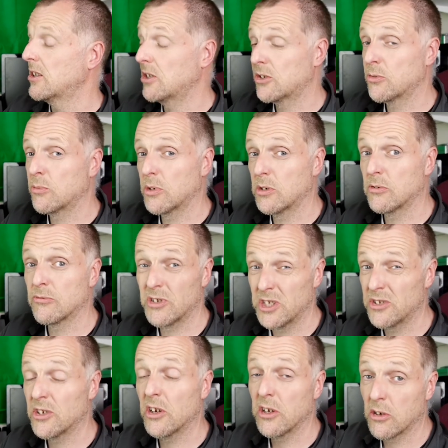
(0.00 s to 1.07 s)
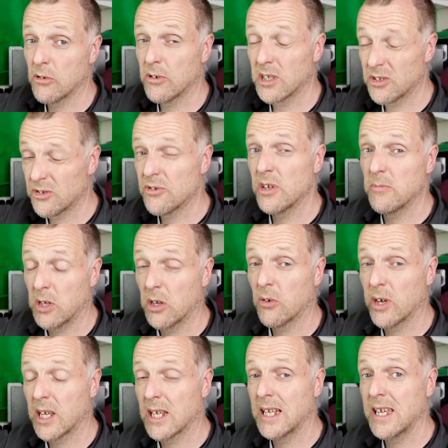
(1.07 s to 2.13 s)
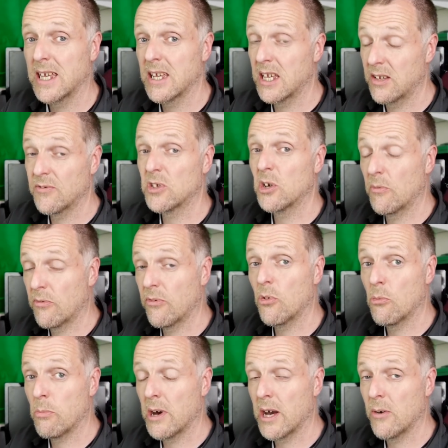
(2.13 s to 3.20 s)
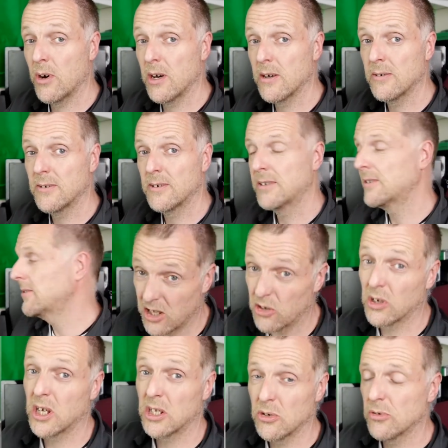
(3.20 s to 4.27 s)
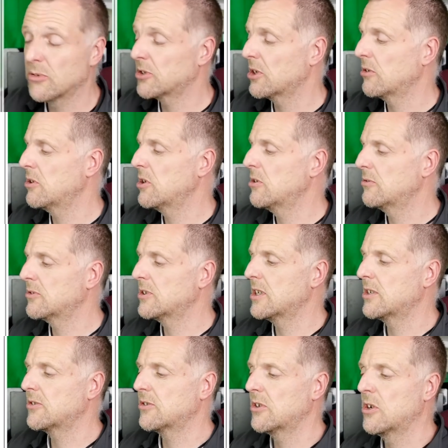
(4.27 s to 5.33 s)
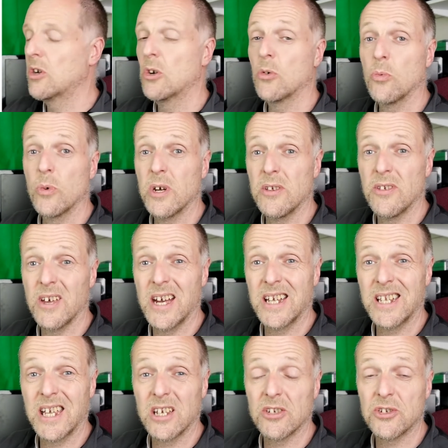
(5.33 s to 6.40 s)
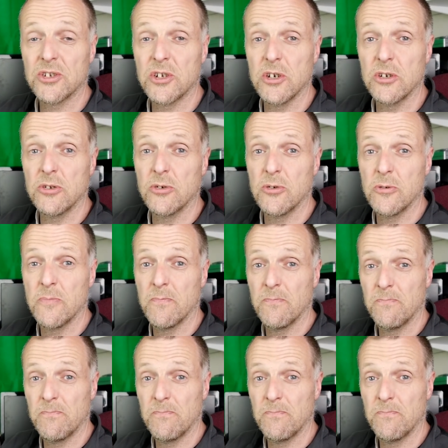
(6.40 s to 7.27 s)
This will recycle extremely quickly, even on full power. You can also use this with an external